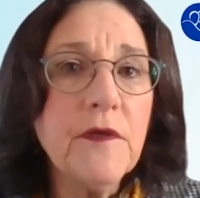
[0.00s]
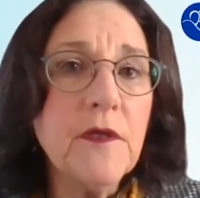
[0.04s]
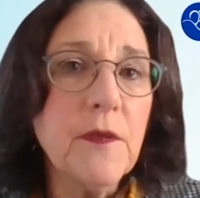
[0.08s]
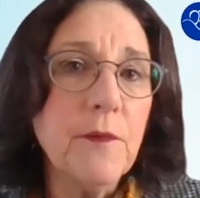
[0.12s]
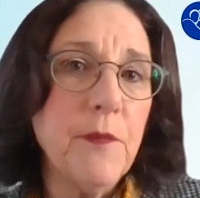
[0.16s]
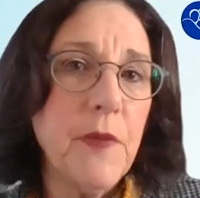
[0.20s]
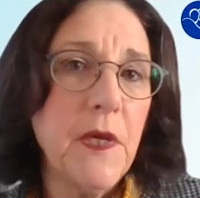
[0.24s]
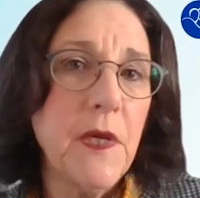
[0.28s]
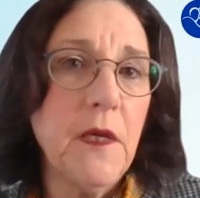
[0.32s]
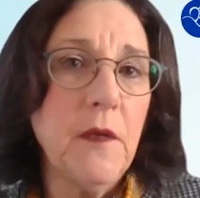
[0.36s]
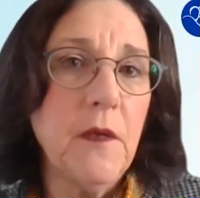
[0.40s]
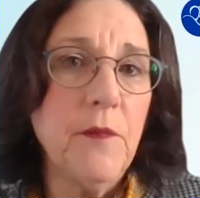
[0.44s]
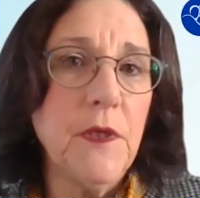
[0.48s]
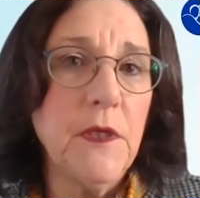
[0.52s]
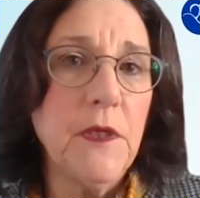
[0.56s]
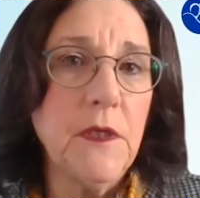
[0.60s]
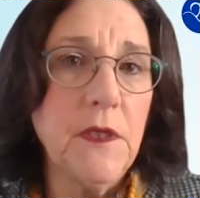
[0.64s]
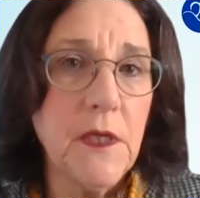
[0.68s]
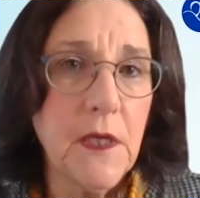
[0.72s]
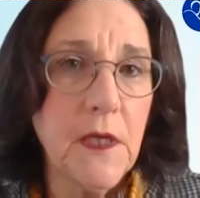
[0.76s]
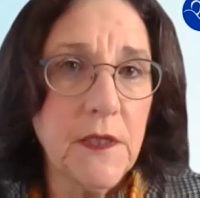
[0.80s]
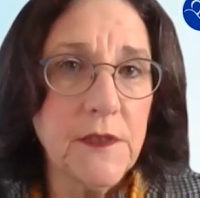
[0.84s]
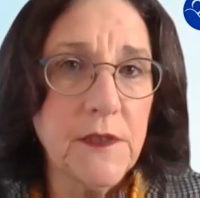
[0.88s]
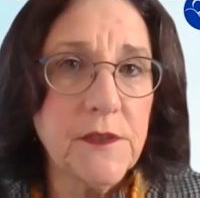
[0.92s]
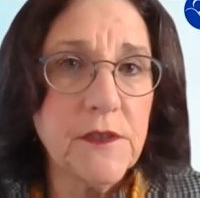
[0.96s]
that the baby
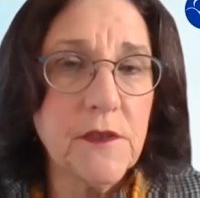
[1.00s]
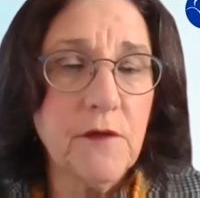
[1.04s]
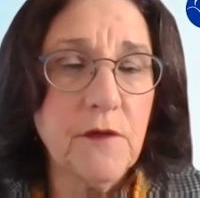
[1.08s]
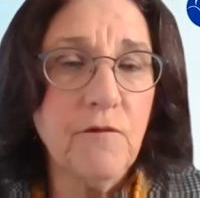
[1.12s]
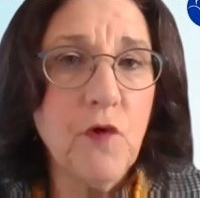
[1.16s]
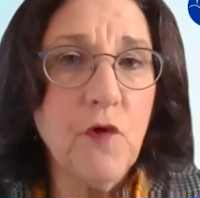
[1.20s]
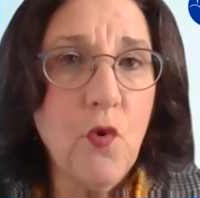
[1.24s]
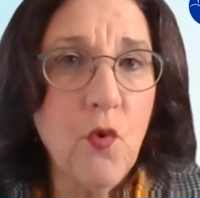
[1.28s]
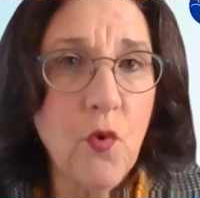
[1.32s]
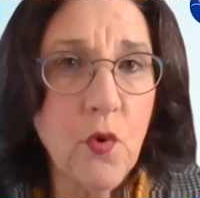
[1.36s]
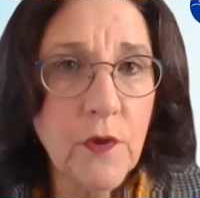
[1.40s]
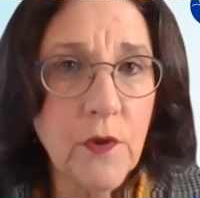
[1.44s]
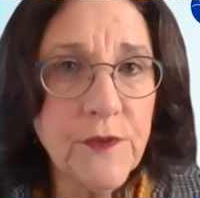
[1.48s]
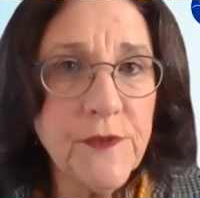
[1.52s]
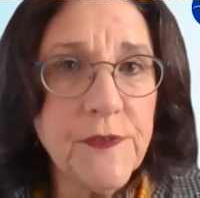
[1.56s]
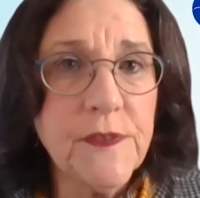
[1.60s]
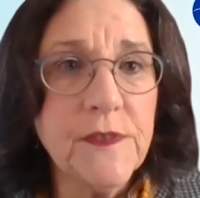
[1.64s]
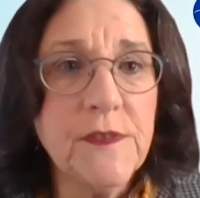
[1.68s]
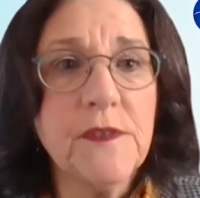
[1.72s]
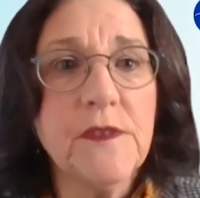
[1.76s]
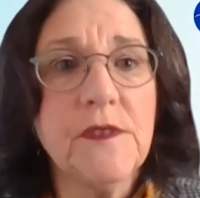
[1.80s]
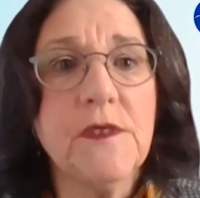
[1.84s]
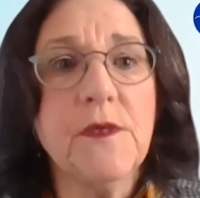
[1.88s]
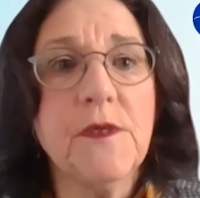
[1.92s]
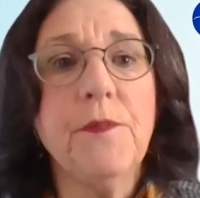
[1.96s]
gets, of course,
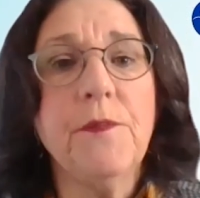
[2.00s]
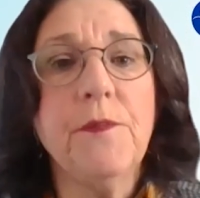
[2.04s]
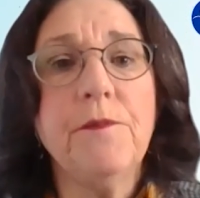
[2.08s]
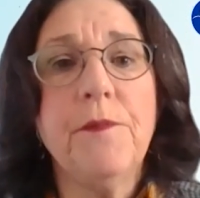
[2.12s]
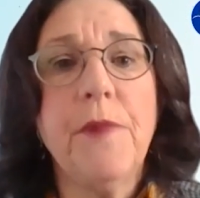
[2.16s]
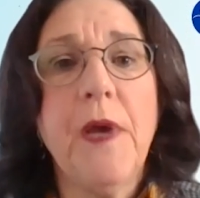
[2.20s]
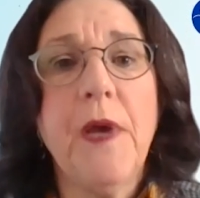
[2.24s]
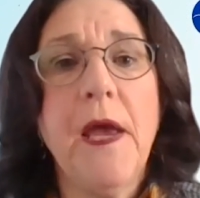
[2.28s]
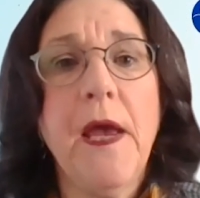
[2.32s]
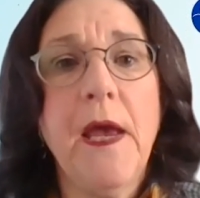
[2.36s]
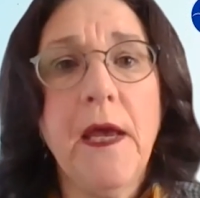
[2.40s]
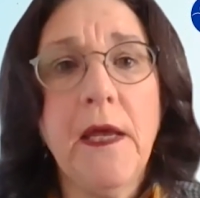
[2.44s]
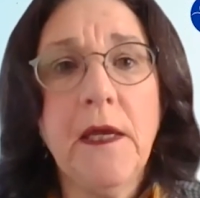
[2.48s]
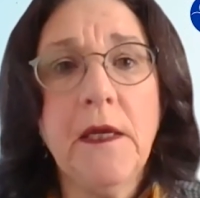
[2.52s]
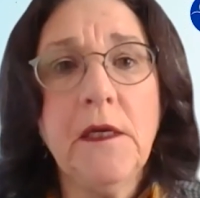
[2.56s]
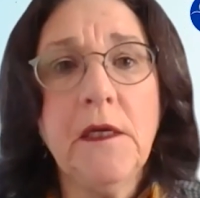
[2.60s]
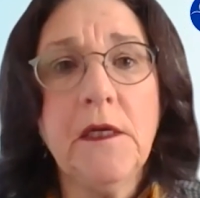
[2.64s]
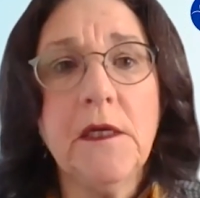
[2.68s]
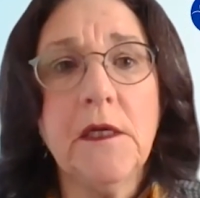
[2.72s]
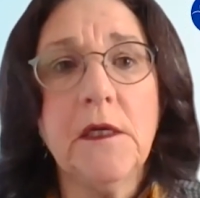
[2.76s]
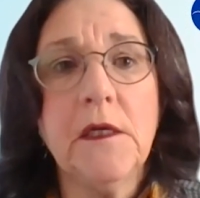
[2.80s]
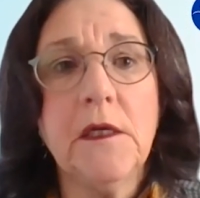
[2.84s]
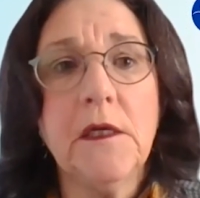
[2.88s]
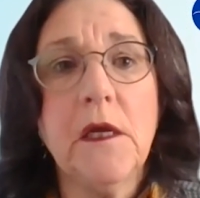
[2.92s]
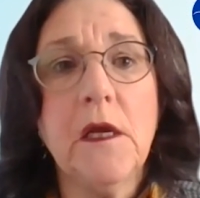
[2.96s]
is
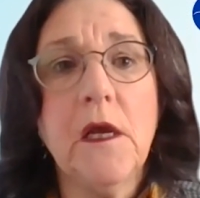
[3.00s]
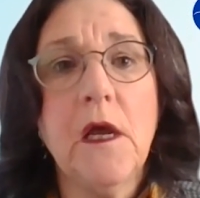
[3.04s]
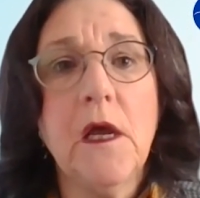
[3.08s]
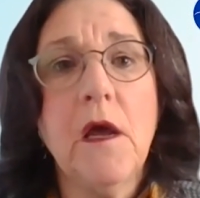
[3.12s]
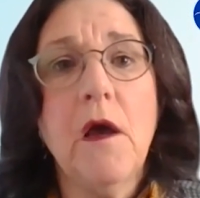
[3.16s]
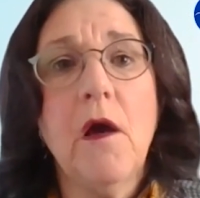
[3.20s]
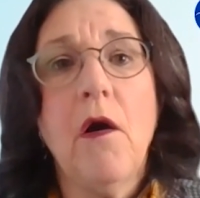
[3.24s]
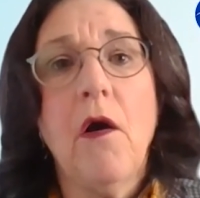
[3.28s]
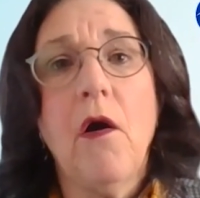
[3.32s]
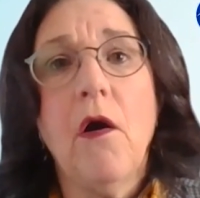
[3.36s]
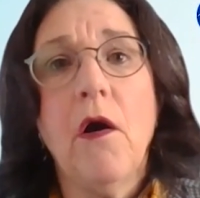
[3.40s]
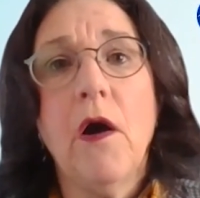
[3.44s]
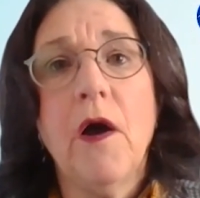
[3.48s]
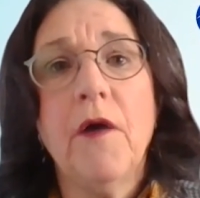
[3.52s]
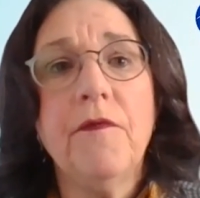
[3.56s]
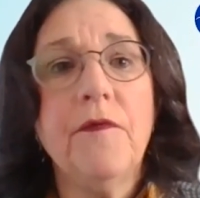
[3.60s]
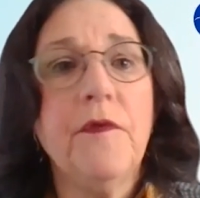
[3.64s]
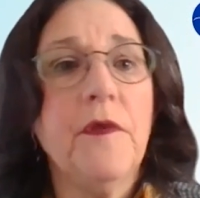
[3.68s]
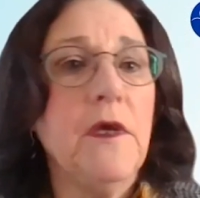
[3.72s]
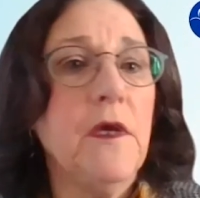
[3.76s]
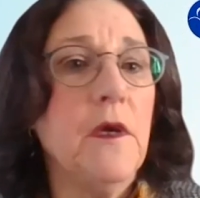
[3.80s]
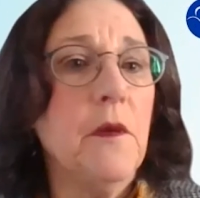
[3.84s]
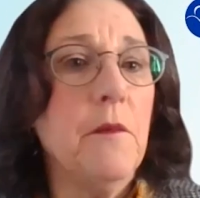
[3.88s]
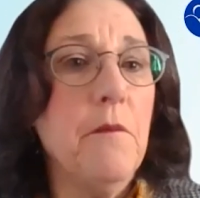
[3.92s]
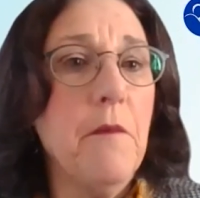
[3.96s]
dependent on
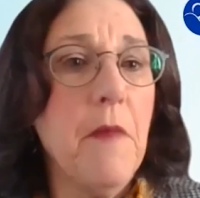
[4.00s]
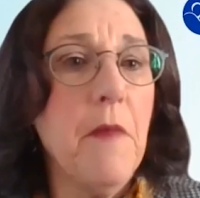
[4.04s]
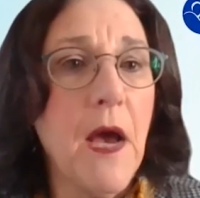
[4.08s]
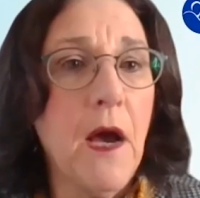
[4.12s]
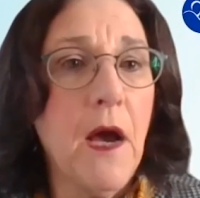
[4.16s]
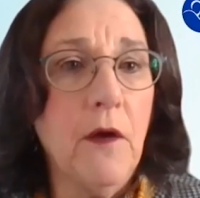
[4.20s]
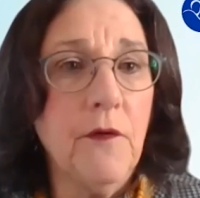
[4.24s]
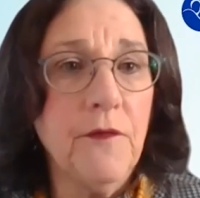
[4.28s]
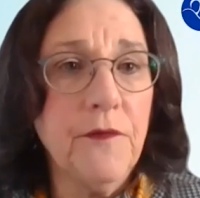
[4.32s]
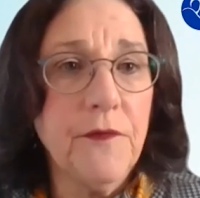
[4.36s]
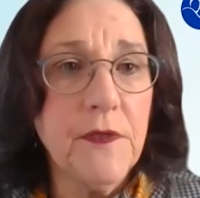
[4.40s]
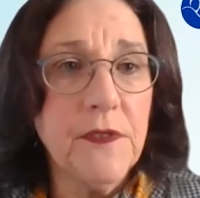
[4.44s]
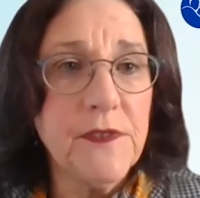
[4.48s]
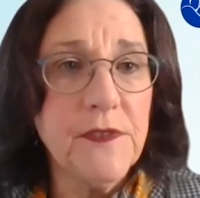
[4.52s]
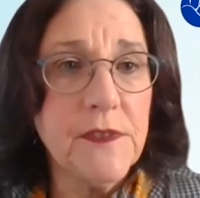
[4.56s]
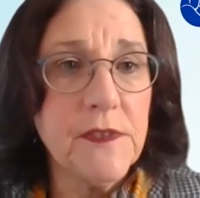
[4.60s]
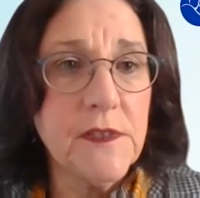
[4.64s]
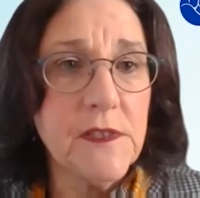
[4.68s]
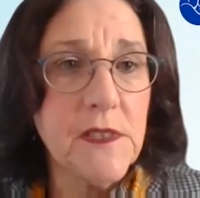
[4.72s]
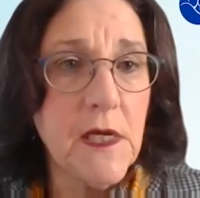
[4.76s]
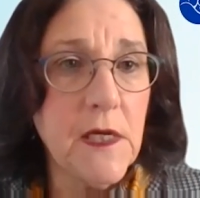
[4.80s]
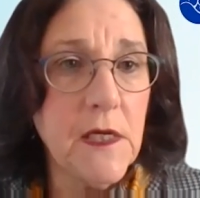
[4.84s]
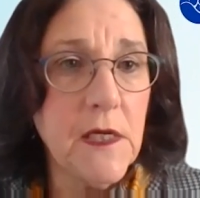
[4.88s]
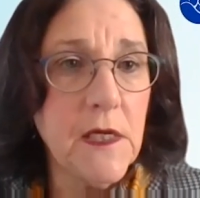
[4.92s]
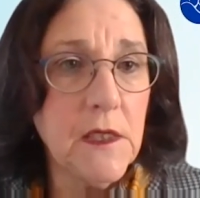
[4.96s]
the amount that's
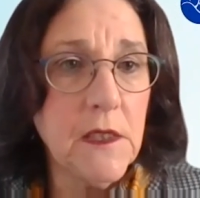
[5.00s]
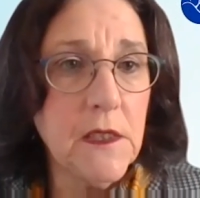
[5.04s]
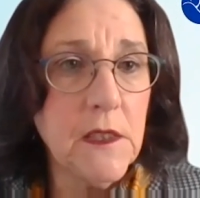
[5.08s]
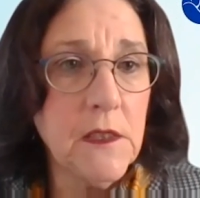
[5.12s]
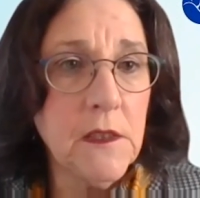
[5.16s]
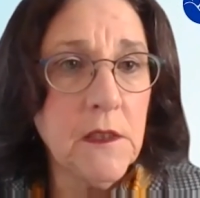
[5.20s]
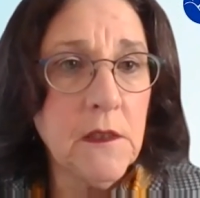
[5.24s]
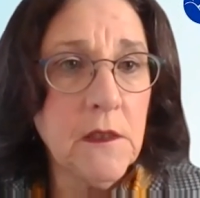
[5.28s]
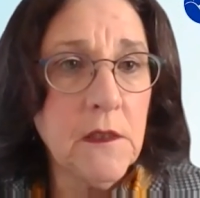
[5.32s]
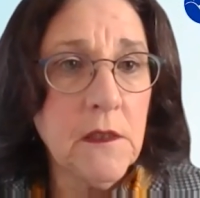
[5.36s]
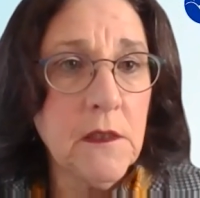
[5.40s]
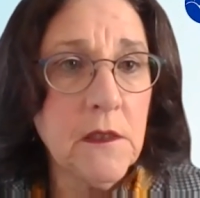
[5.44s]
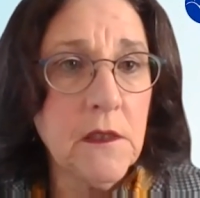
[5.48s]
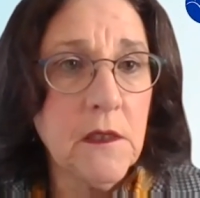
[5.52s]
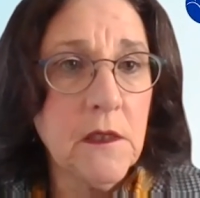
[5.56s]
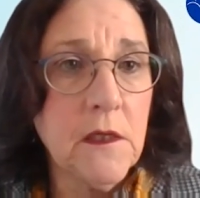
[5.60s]
taken,